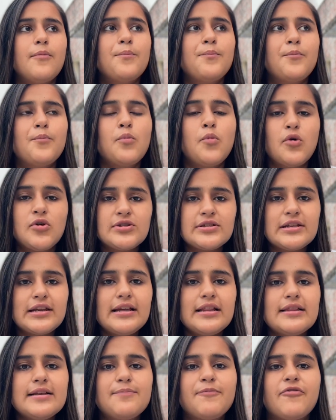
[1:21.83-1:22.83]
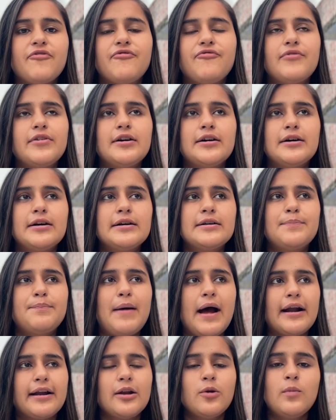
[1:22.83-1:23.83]
Mostly the
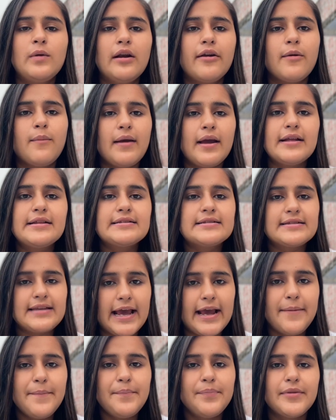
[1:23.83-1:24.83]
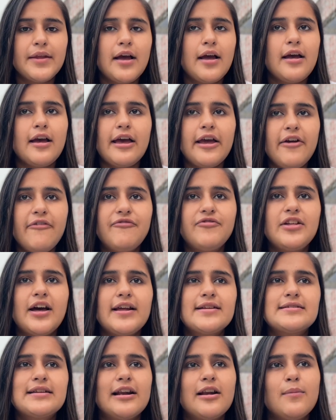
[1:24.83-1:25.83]
pattern will remain same. If there
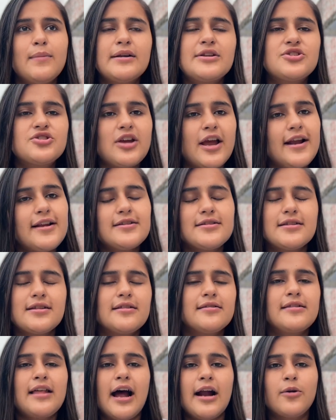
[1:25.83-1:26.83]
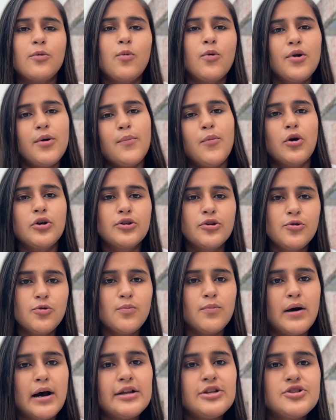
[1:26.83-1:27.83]
is a little bit change, that won't bother you
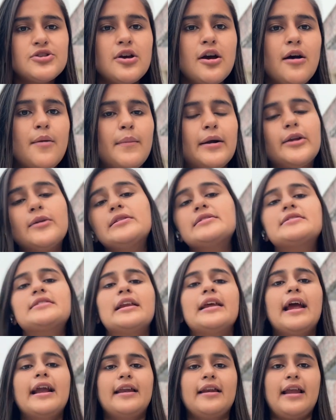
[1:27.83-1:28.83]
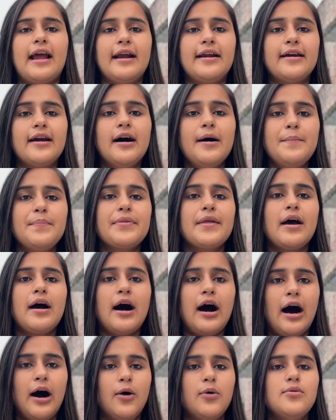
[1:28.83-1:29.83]
much, but you'll still get an idea
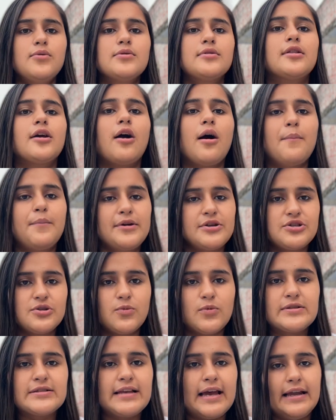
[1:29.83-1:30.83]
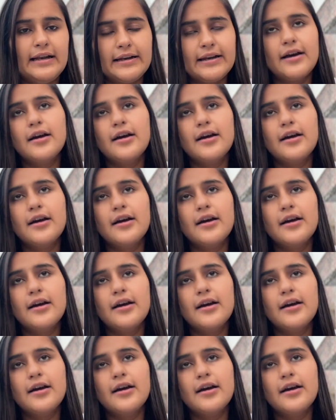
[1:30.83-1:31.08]
how the competition was held.